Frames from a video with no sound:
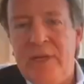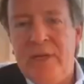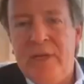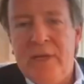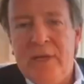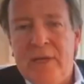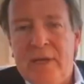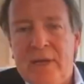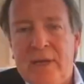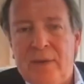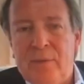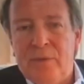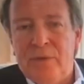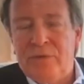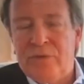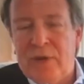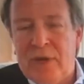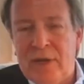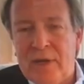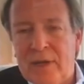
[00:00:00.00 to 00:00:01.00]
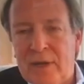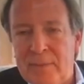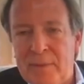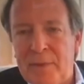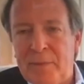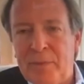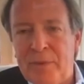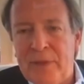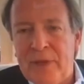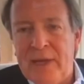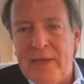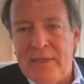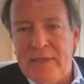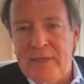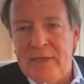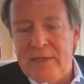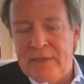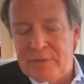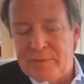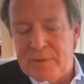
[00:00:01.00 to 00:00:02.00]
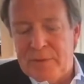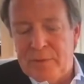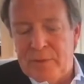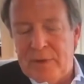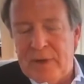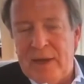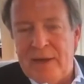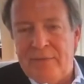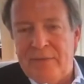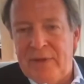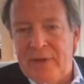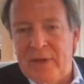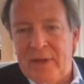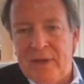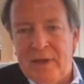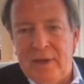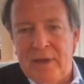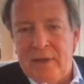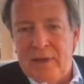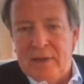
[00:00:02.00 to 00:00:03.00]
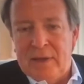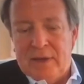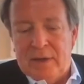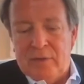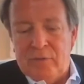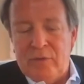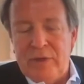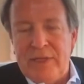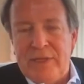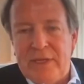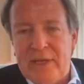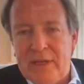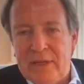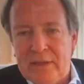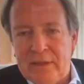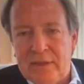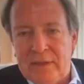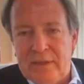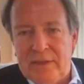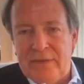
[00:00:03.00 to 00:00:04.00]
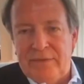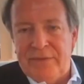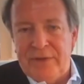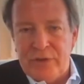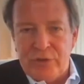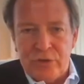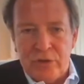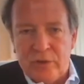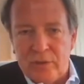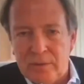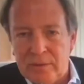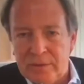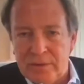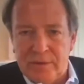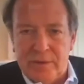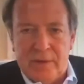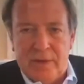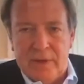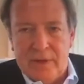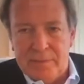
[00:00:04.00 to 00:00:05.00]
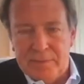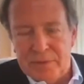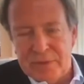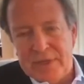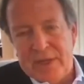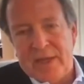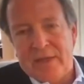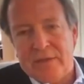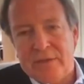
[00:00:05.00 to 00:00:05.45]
We're trying to come up with ideas, but we're having a retail divisional protectors